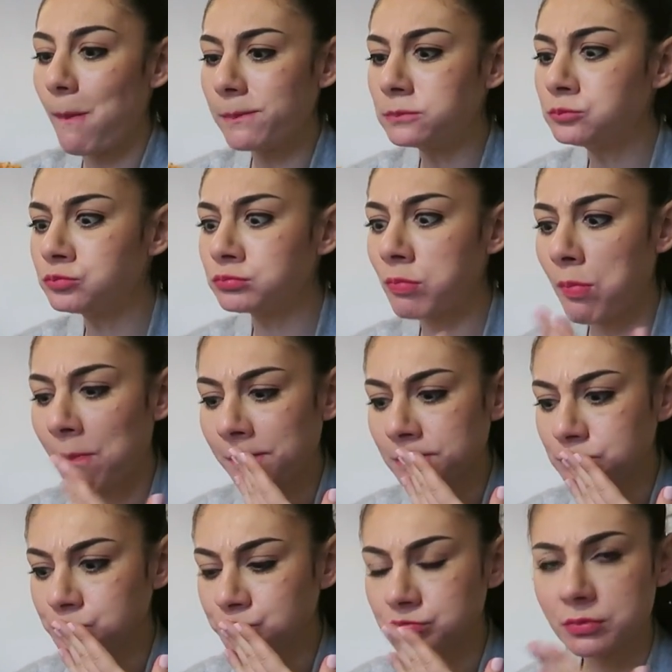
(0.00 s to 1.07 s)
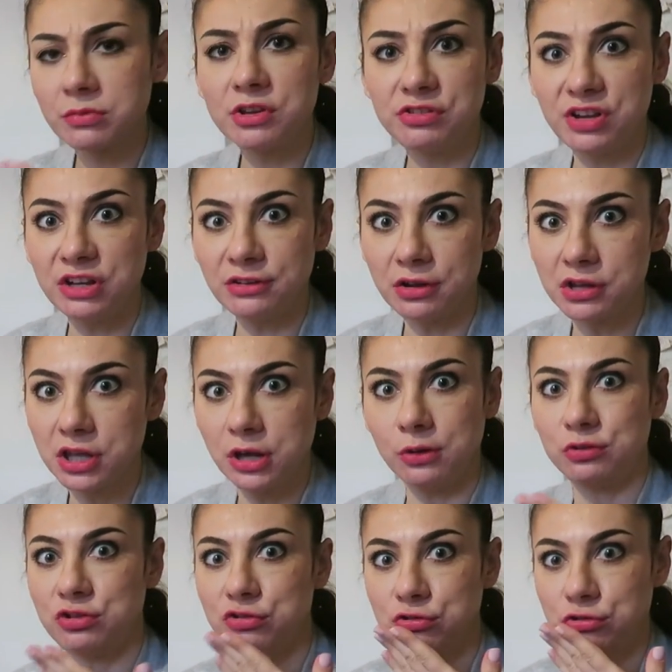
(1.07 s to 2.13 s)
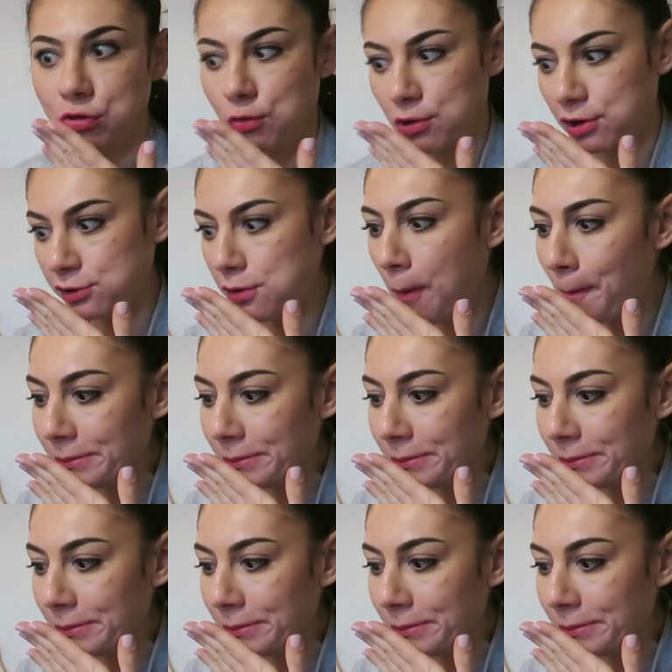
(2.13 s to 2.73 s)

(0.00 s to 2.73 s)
Mmm, Mm. The seitan gyros is so good.